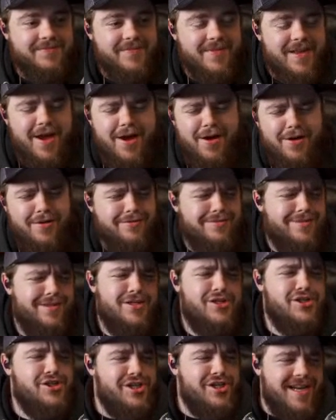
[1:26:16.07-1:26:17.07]
no, there's
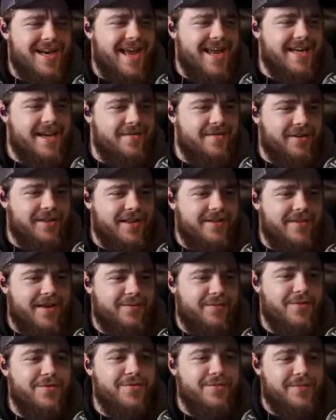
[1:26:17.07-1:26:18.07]
shit. Yeah. I'd never leave that
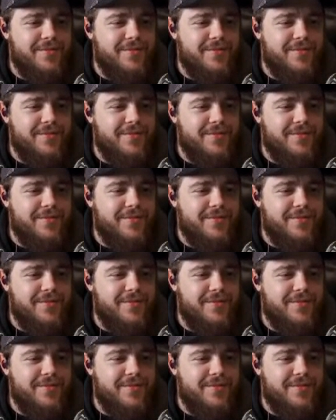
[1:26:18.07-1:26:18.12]
room.